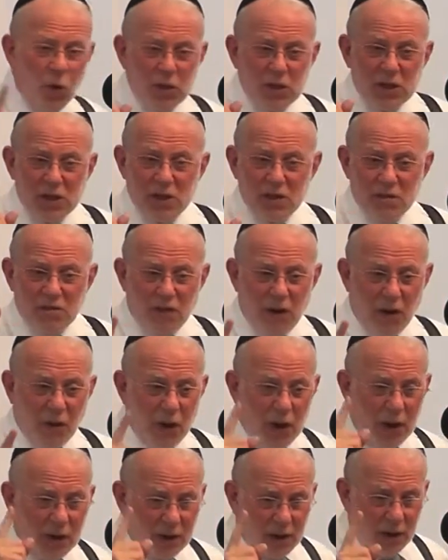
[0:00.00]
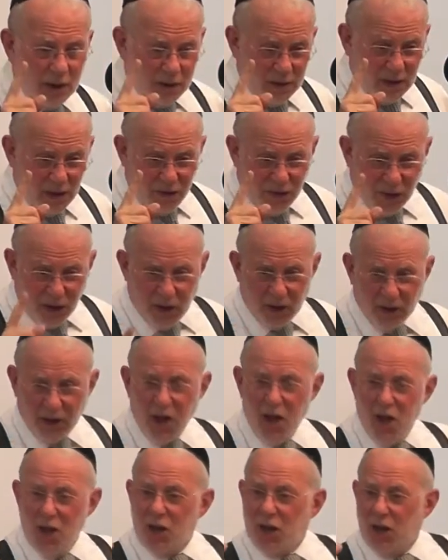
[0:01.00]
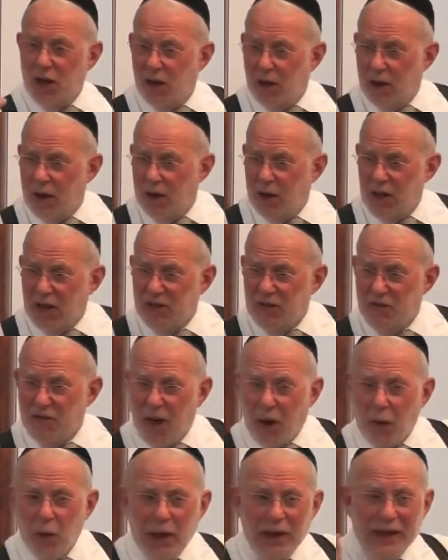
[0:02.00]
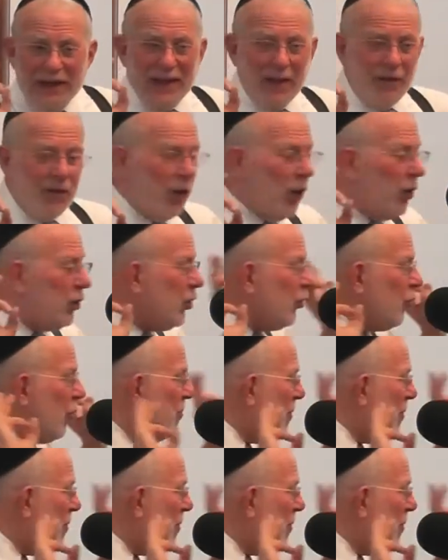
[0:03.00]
which is very difficult. It's very difficult to